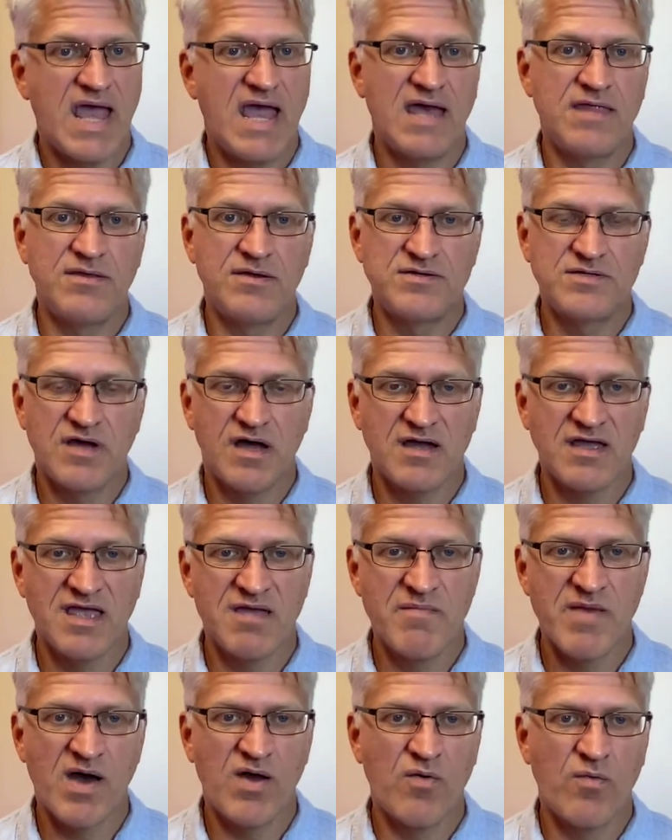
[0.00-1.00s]
And they're
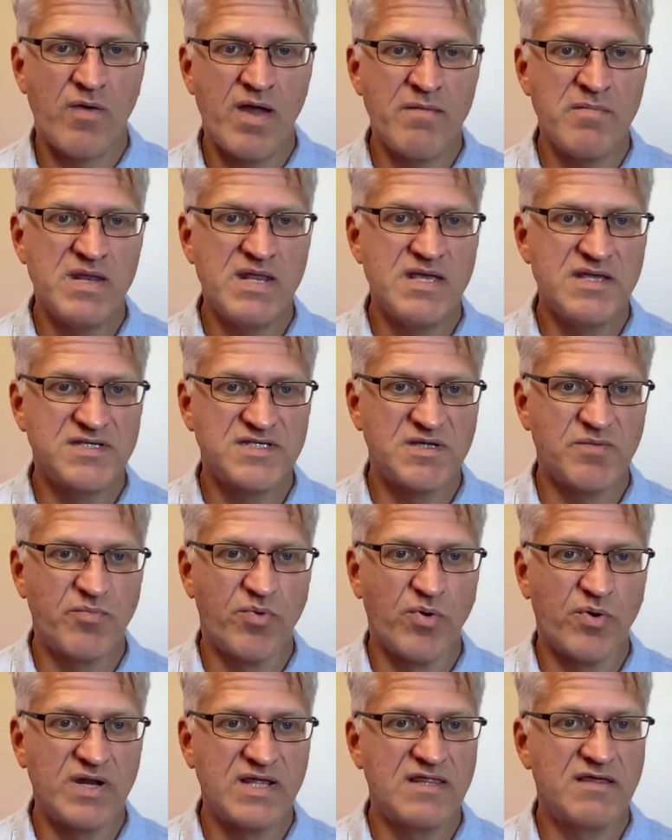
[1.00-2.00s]
talking about remedies
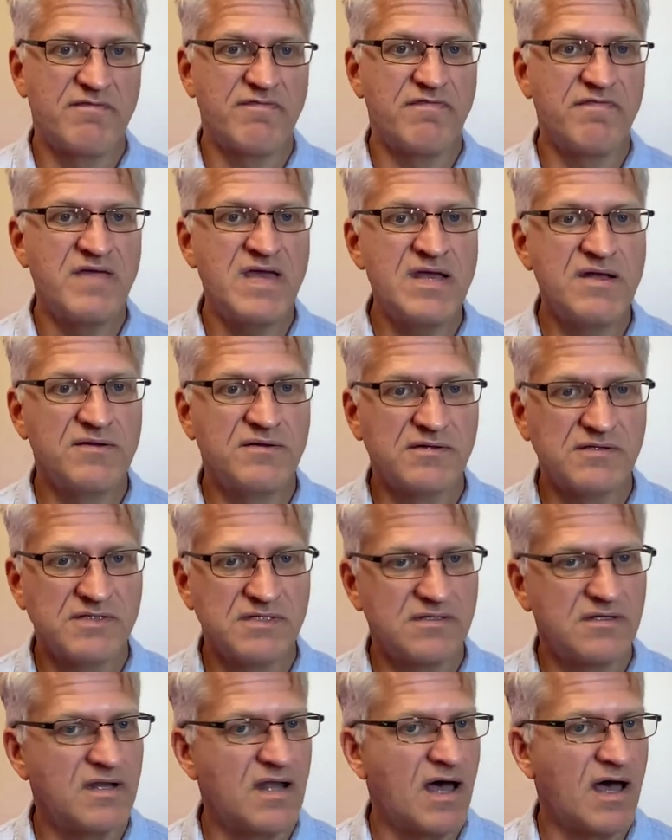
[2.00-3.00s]
supporting the
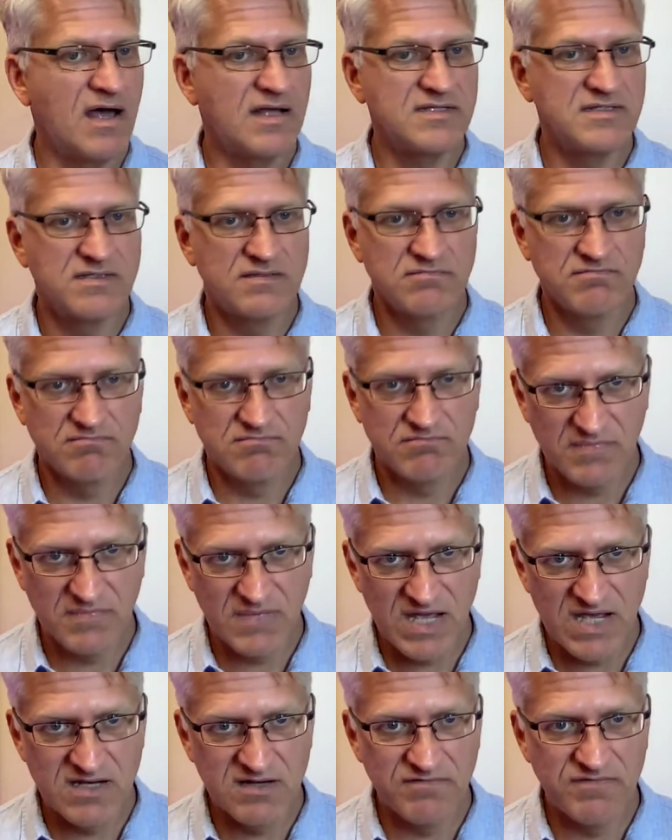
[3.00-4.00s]
field, not
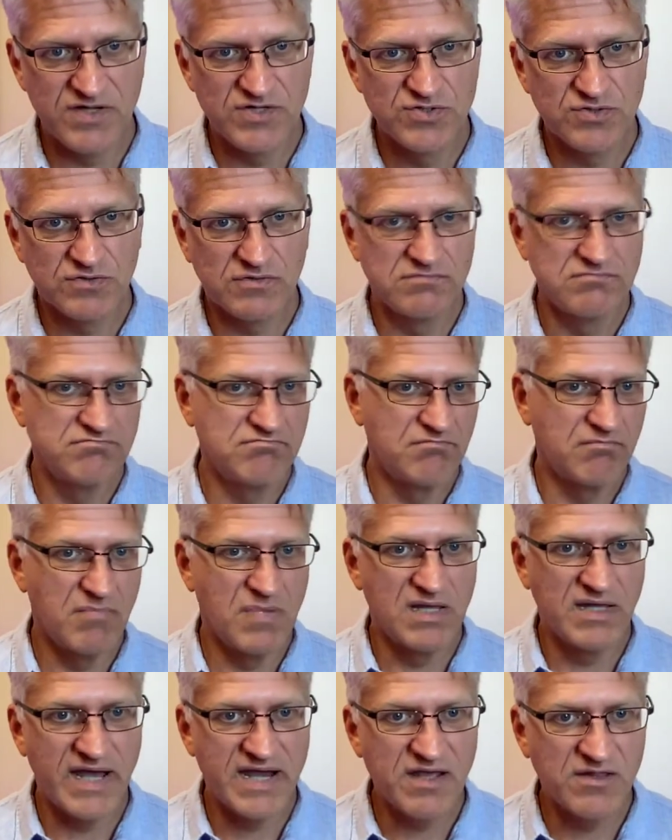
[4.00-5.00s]
individual
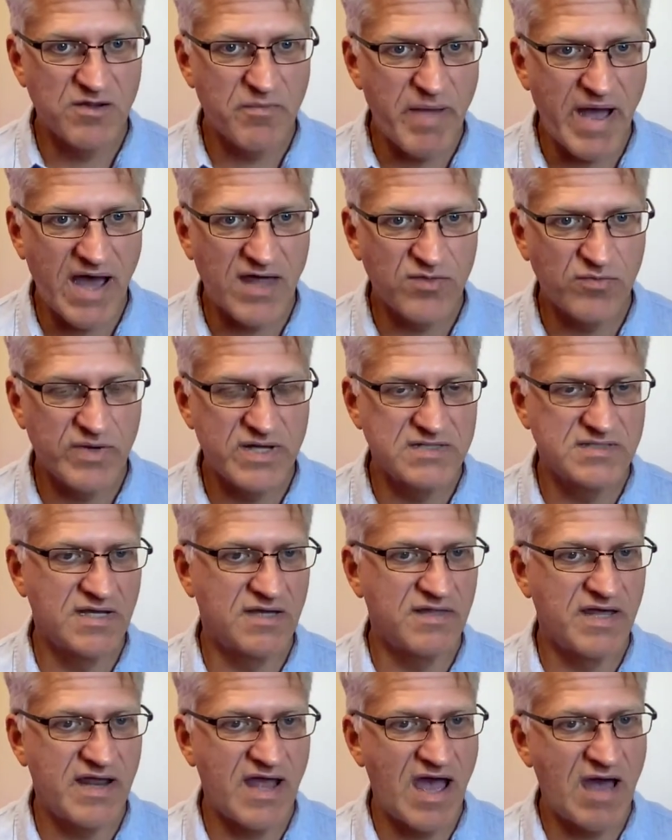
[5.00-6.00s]
molecular pathways.
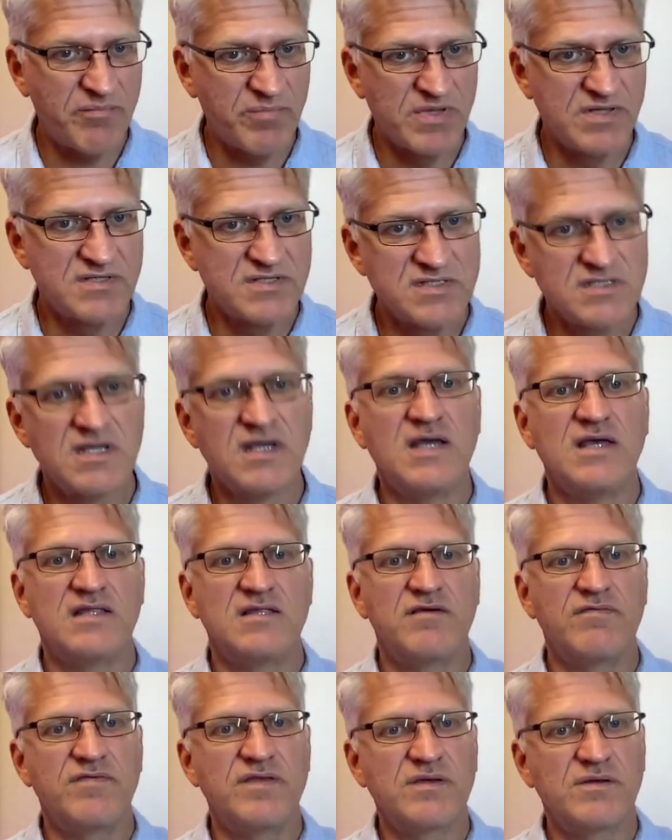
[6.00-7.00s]
Now that happens,
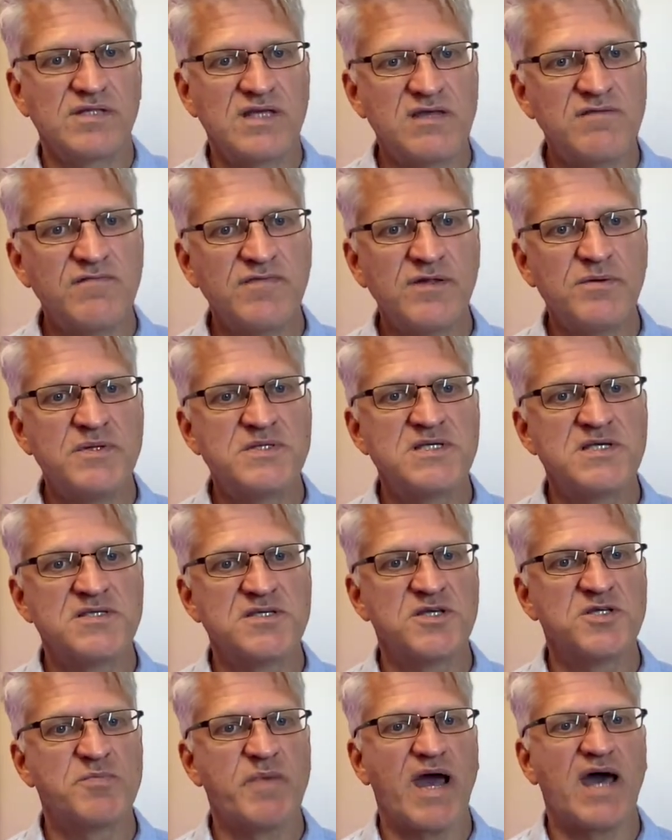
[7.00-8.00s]
the field influences
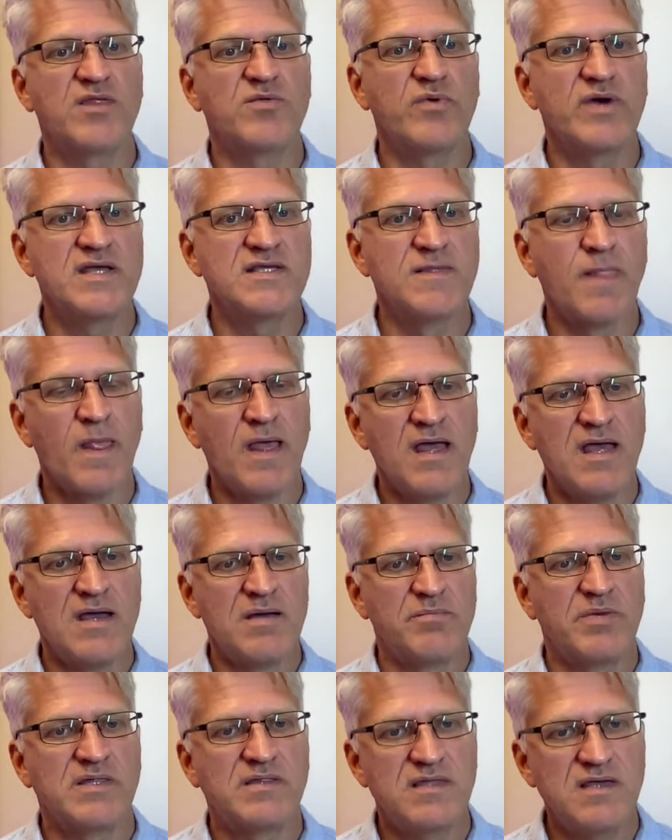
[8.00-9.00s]
those pathways,
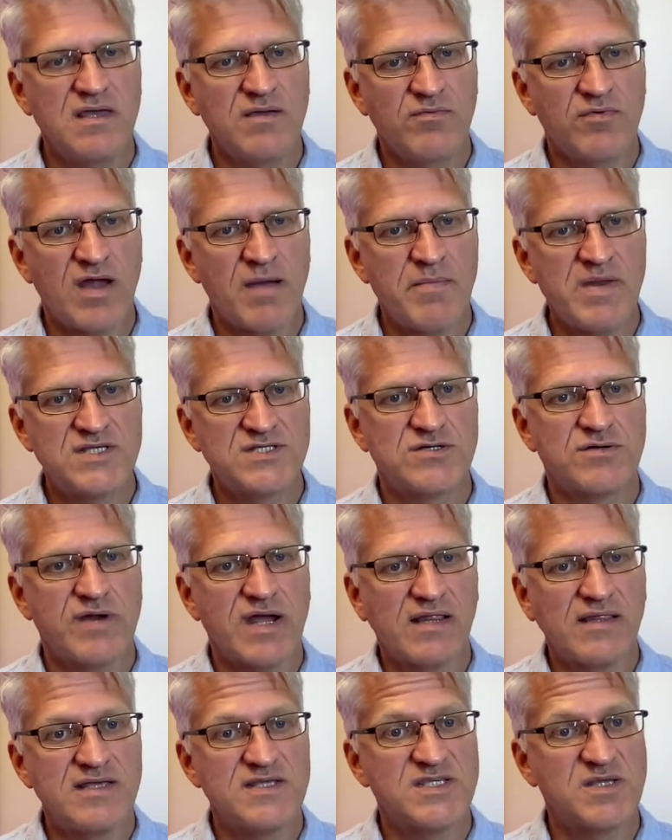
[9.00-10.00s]
but the remedies
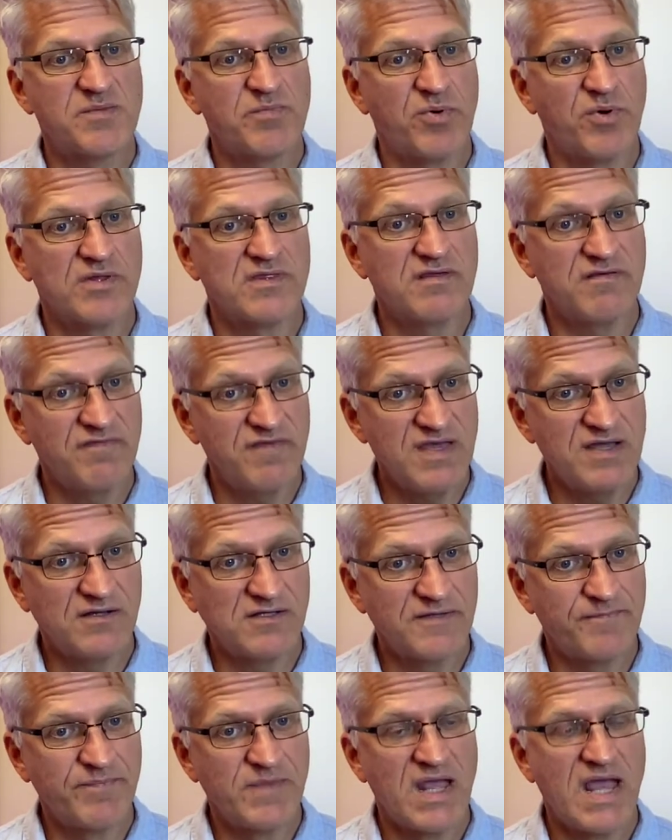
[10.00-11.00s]
directly support the field.